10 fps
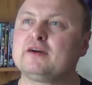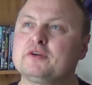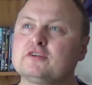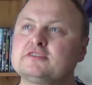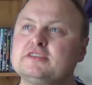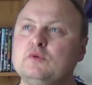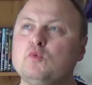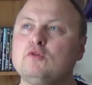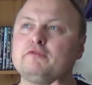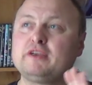we got to see
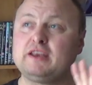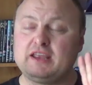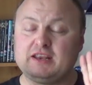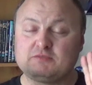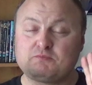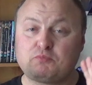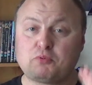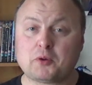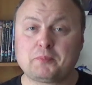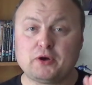Wolverine in his
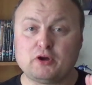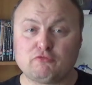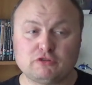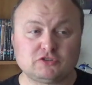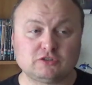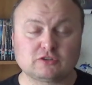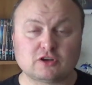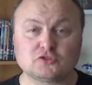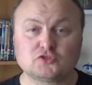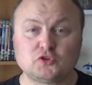proper original
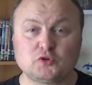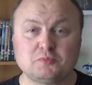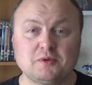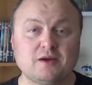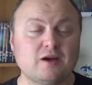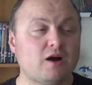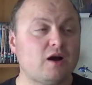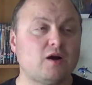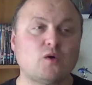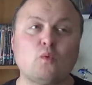costume,
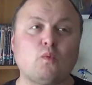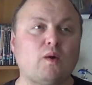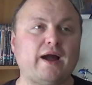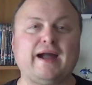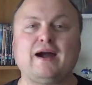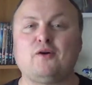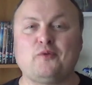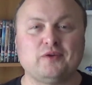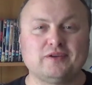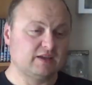wow.
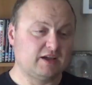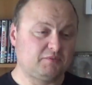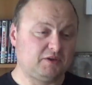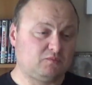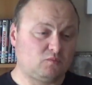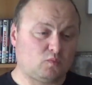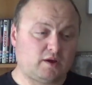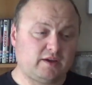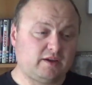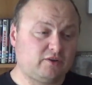I mean,
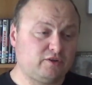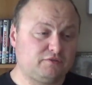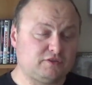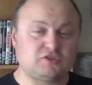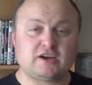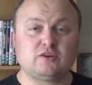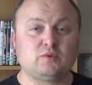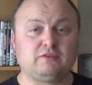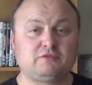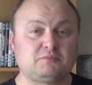why on earth they shied
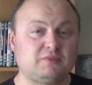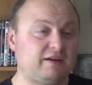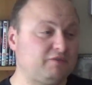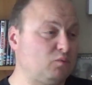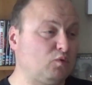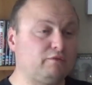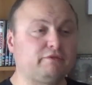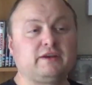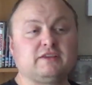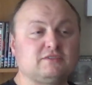away from having
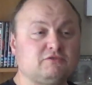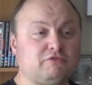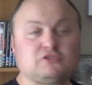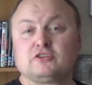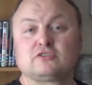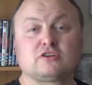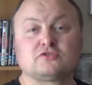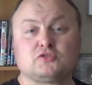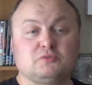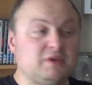Wolverine in his original
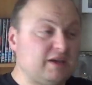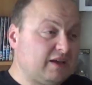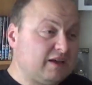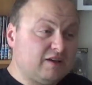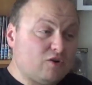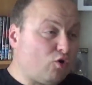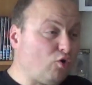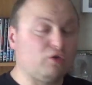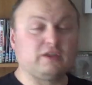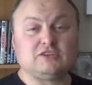costume
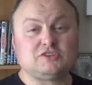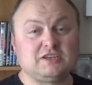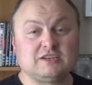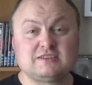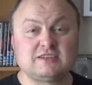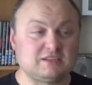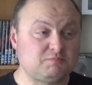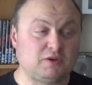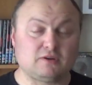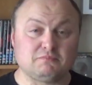all these years is
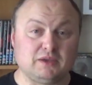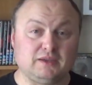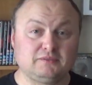beyond me.